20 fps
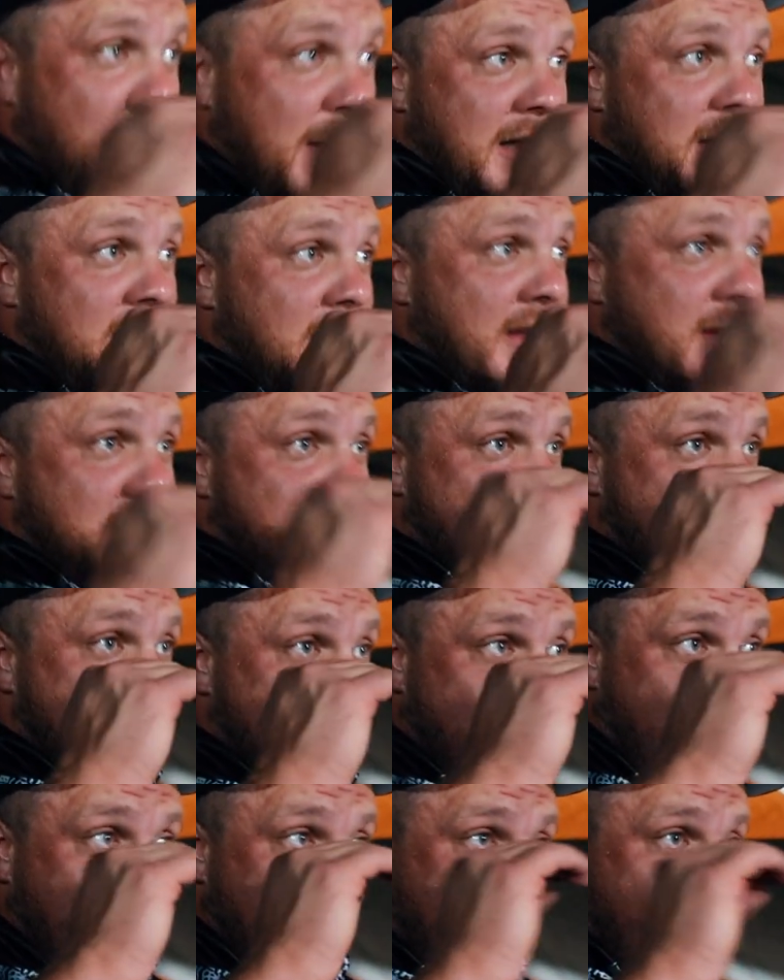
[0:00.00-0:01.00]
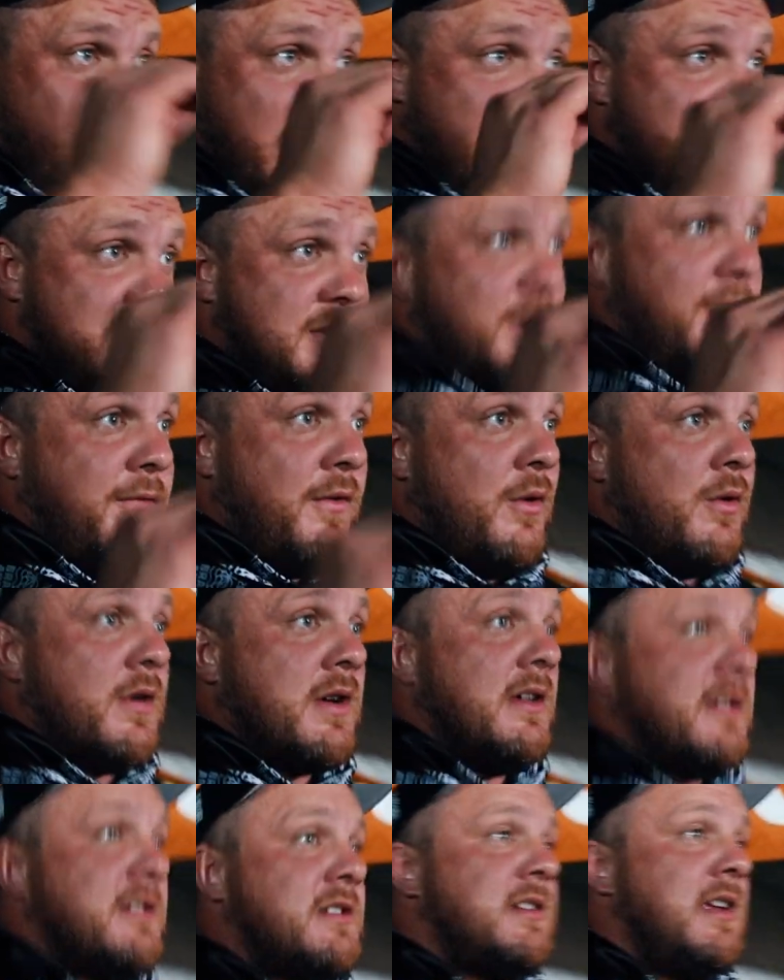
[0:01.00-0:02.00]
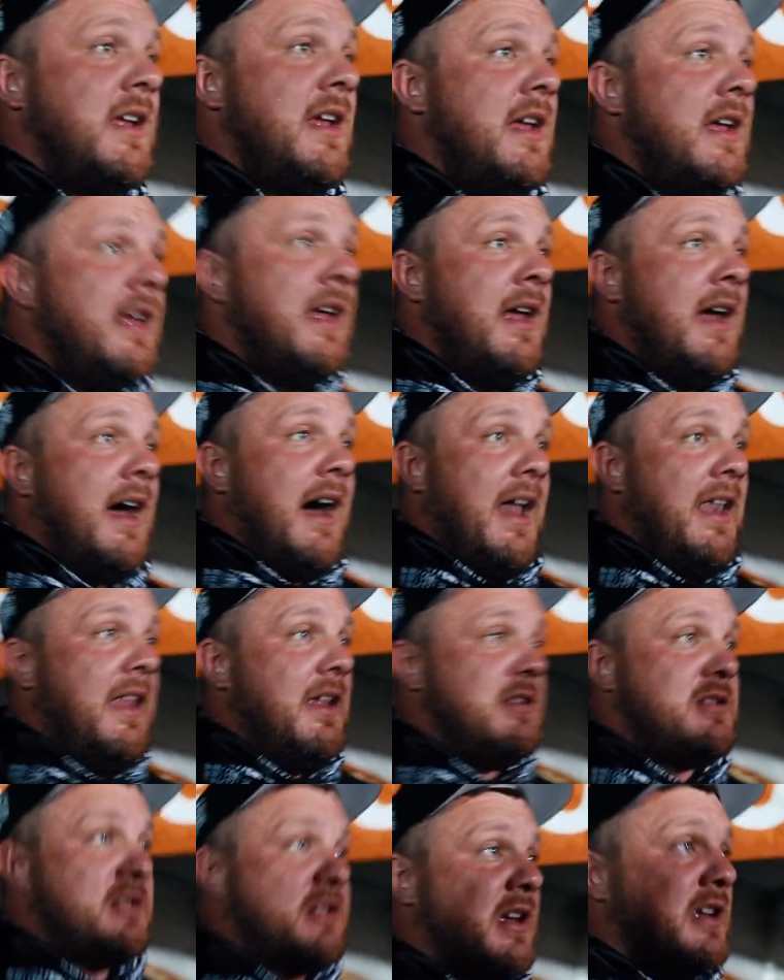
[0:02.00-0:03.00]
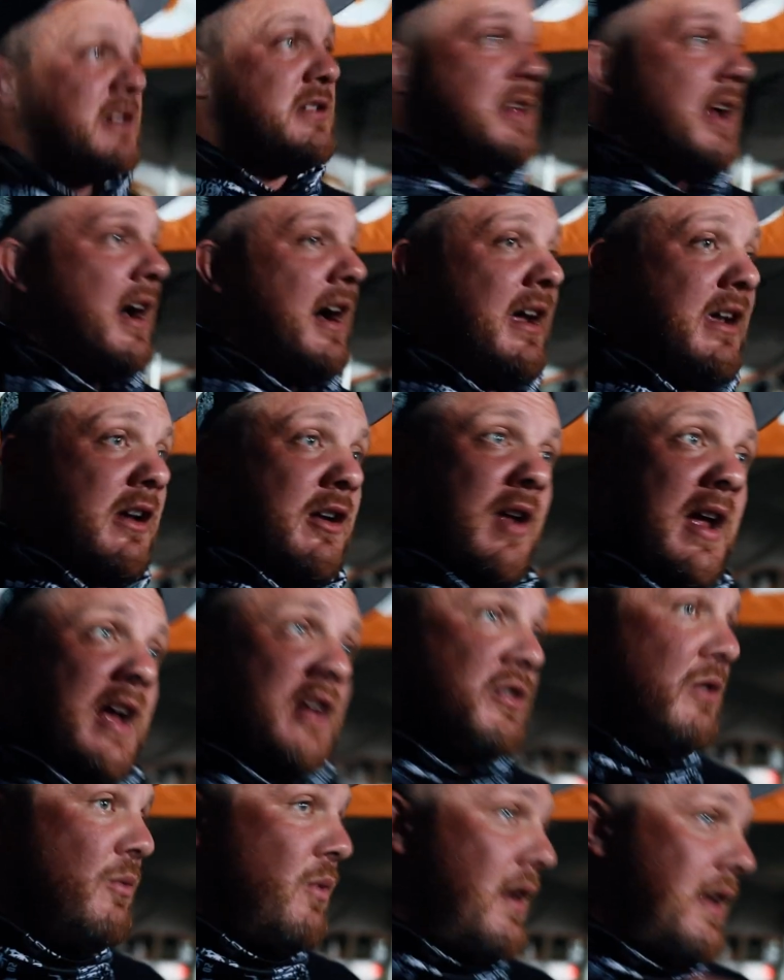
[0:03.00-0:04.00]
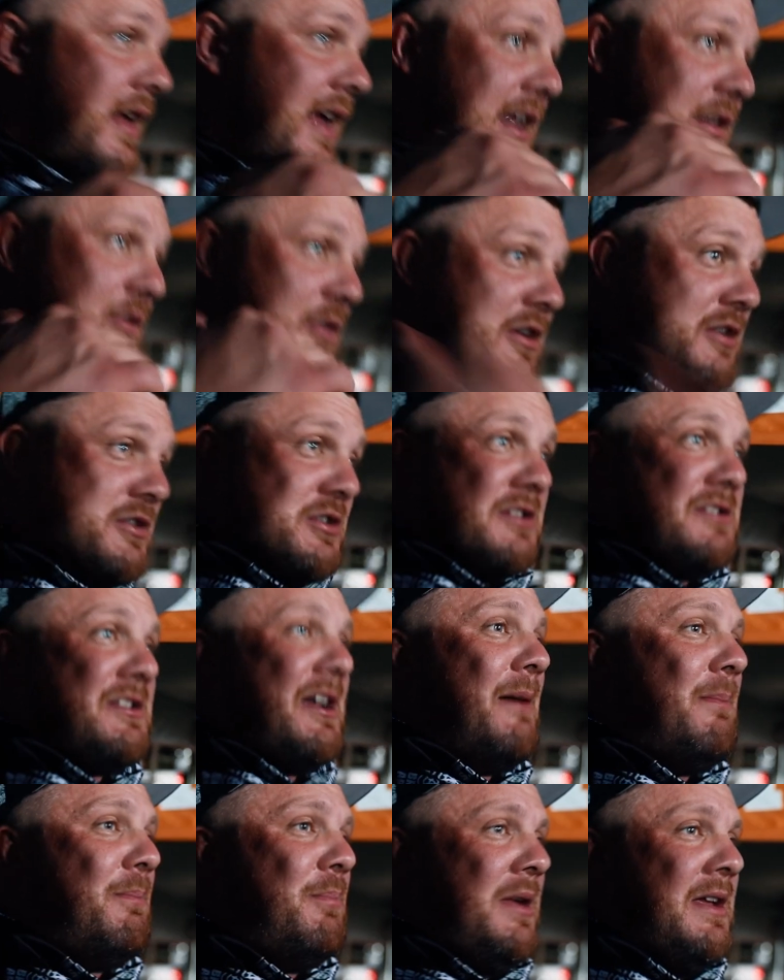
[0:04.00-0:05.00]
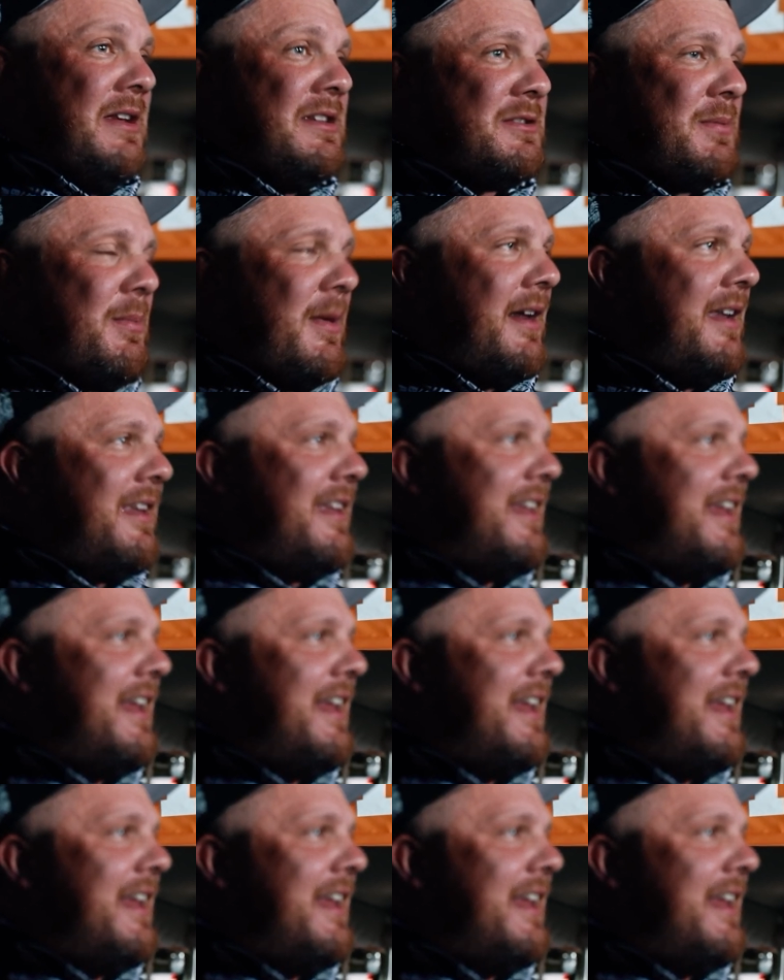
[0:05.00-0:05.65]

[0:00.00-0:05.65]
went there, he just saw that laser focus, and it's just that aggression when he unleashes that beast, man.